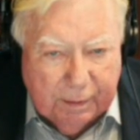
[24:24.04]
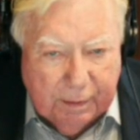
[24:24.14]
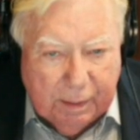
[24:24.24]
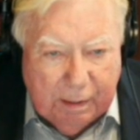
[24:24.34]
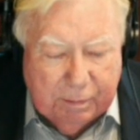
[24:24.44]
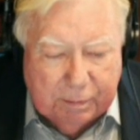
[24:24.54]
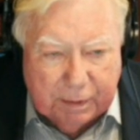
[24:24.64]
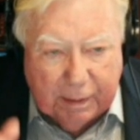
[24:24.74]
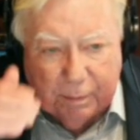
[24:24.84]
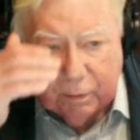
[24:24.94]
Even if the
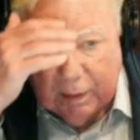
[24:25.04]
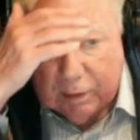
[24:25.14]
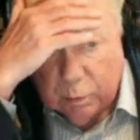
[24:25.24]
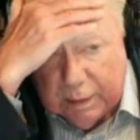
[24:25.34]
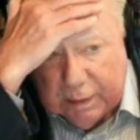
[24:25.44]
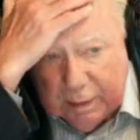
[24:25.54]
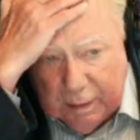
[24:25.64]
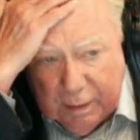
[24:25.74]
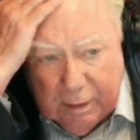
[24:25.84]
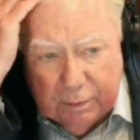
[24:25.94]
Democrats win,
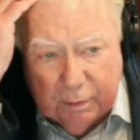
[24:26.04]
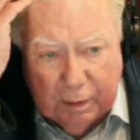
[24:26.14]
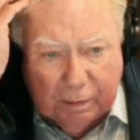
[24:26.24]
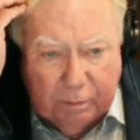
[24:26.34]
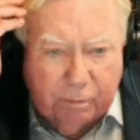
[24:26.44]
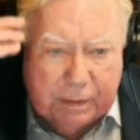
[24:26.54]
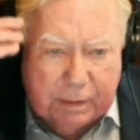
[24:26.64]
they're going to have to face